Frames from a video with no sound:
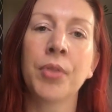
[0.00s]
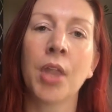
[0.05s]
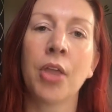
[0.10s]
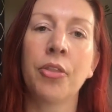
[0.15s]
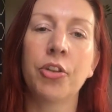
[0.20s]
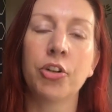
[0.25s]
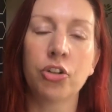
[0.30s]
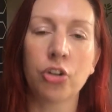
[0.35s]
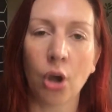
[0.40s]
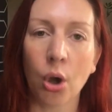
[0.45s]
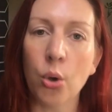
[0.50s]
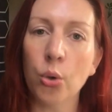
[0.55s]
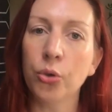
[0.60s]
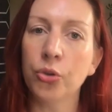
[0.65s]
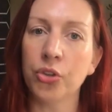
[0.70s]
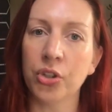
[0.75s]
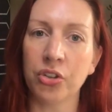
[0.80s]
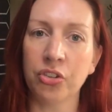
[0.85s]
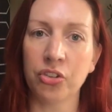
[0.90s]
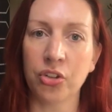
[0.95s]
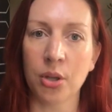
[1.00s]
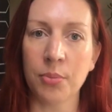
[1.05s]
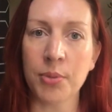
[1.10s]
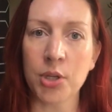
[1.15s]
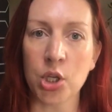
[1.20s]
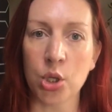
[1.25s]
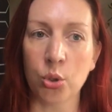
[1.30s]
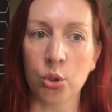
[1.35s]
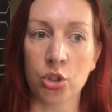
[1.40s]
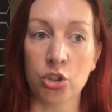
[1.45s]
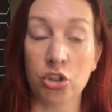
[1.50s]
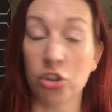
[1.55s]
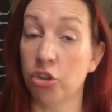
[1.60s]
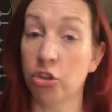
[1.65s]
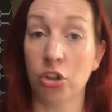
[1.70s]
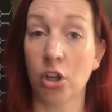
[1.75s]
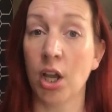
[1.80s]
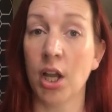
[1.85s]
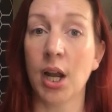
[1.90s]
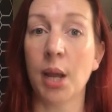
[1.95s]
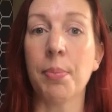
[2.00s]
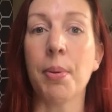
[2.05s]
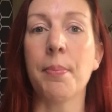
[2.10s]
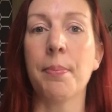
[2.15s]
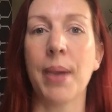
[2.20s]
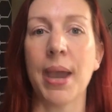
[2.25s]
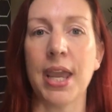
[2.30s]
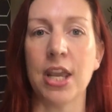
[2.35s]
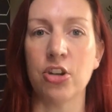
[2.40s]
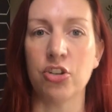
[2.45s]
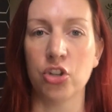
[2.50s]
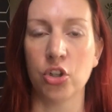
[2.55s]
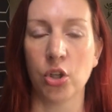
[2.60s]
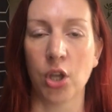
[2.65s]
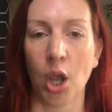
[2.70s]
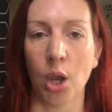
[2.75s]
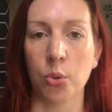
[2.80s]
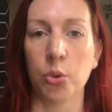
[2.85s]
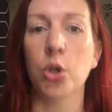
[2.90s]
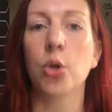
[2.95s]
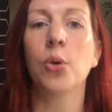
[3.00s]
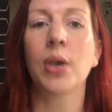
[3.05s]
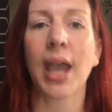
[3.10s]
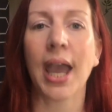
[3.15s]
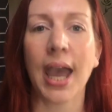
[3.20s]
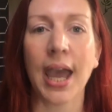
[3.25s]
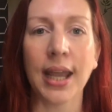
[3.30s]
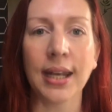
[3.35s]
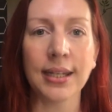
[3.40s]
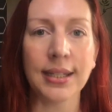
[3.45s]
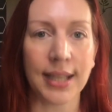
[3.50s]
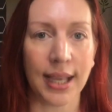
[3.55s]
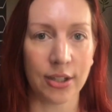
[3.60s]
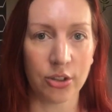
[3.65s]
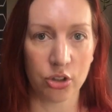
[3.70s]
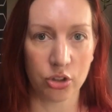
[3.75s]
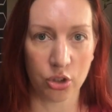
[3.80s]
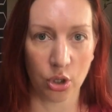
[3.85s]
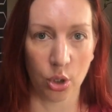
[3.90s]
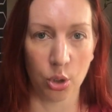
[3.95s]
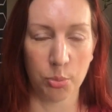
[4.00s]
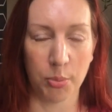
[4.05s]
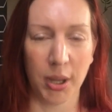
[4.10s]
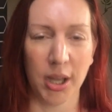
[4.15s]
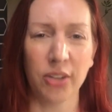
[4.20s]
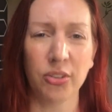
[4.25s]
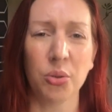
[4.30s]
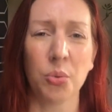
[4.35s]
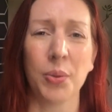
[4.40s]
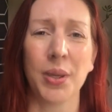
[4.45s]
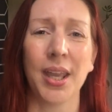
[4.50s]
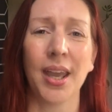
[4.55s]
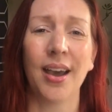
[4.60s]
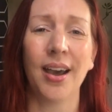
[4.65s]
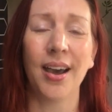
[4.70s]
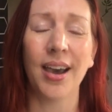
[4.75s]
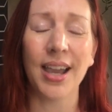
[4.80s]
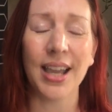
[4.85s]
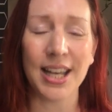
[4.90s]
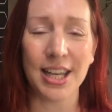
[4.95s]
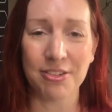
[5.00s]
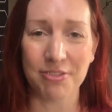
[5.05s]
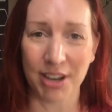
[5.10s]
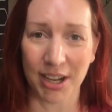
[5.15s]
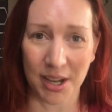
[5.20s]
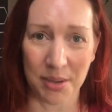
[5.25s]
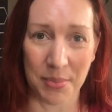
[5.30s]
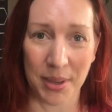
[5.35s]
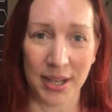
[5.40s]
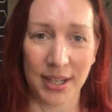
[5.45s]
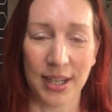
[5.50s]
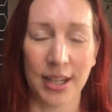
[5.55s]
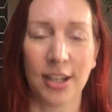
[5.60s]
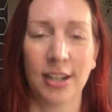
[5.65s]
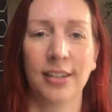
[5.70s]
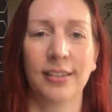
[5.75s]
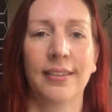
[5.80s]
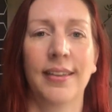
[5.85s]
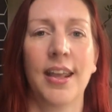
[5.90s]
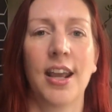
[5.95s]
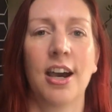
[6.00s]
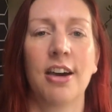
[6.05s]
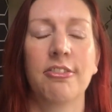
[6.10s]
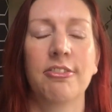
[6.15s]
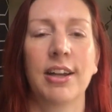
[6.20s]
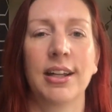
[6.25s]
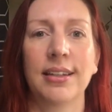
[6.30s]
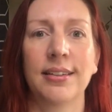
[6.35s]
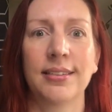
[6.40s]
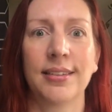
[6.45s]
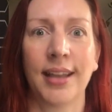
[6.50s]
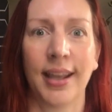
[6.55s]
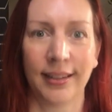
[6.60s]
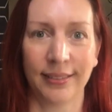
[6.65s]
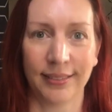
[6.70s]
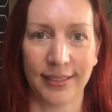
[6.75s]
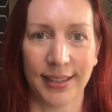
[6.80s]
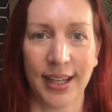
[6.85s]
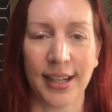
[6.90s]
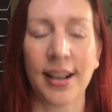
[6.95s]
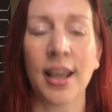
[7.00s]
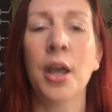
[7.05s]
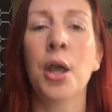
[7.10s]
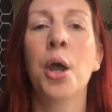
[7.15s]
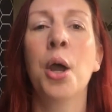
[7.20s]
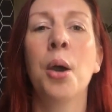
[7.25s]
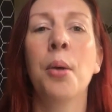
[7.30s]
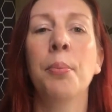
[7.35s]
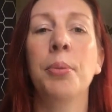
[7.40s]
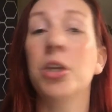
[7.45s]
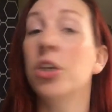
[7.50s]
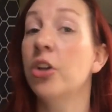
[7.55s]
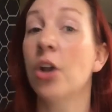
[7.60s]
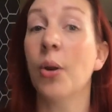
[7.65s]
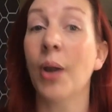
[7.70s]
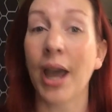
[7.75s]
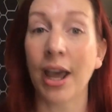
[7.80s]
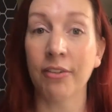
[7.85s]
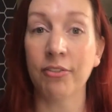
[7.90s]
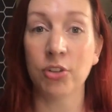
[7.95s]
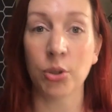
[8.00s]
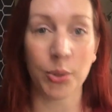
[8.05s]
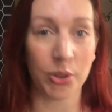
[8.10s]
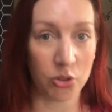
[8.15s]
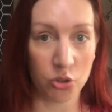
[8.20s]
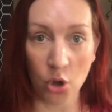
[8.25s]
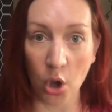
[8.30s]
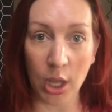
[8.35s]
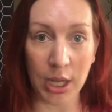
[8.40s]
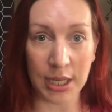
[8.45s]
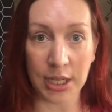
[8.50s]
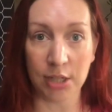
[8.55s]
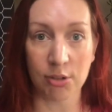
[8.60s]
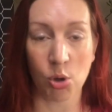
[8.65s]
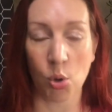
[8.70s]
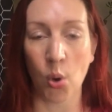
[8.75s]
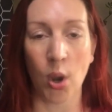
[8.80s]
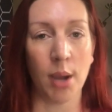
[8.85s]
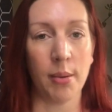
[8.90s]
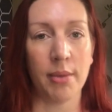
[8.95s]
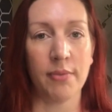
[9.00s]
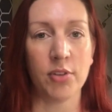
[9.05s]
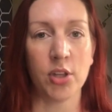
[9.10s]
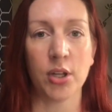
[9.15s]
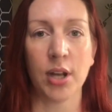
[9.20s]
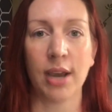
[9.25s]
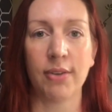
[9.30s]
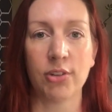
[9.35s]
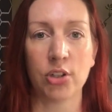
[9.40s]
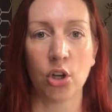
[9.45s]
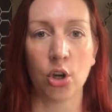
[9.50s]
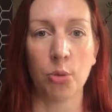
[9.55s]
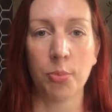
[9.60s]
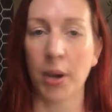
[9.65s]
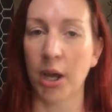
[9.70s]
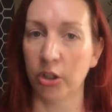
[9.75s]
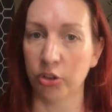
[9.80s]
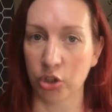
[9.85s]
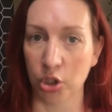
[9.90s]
The toll system, you can just turn up and pay as you go. You can get a toll pass, and we highly recommend it because they are fantastic, but you don't have to. It's not a legal requirement for you to have a toll pass.